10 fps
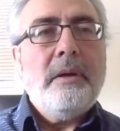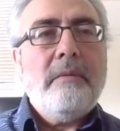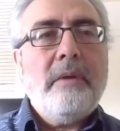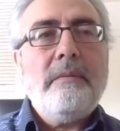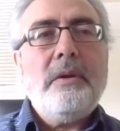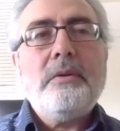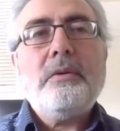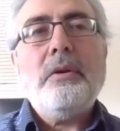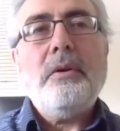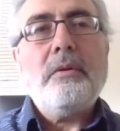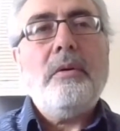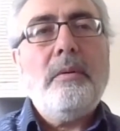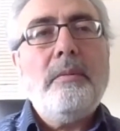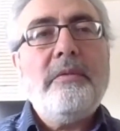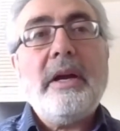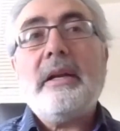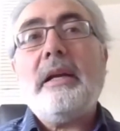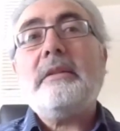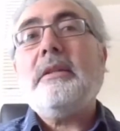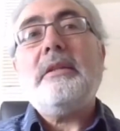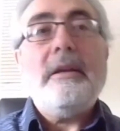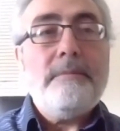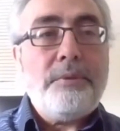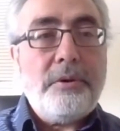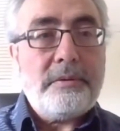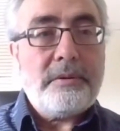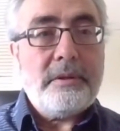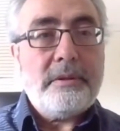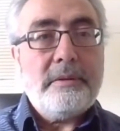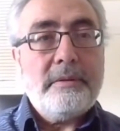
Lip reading: When we return home, we are not the same person.